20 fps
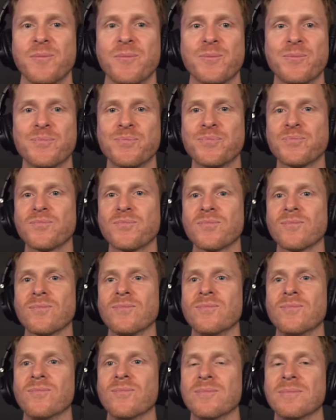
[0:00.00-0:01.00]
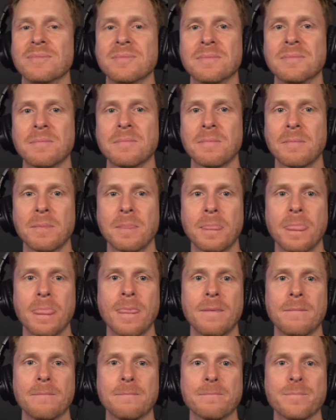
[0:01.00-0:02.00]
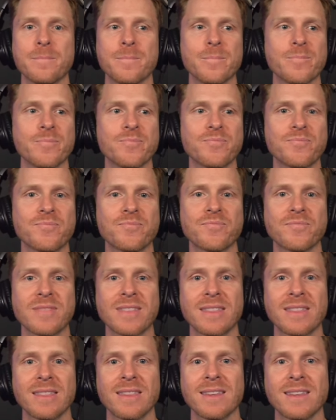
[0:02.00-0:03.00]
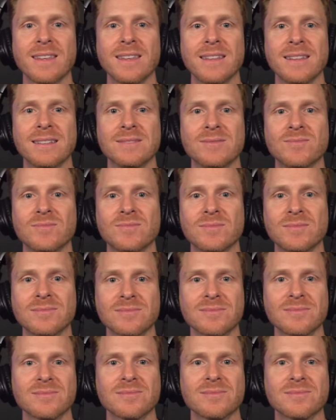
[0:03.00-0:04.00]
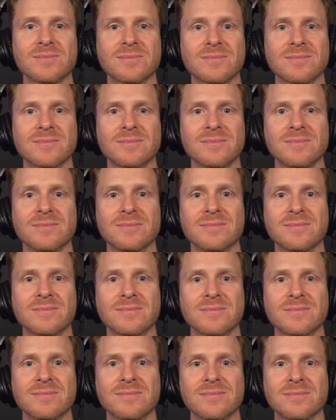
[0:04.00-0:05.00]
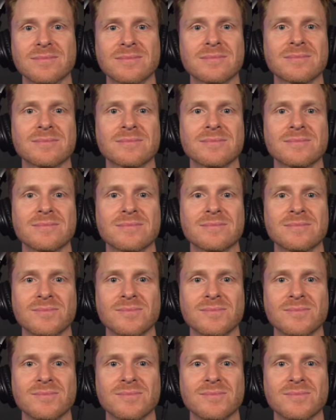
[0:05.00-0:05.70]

(silent)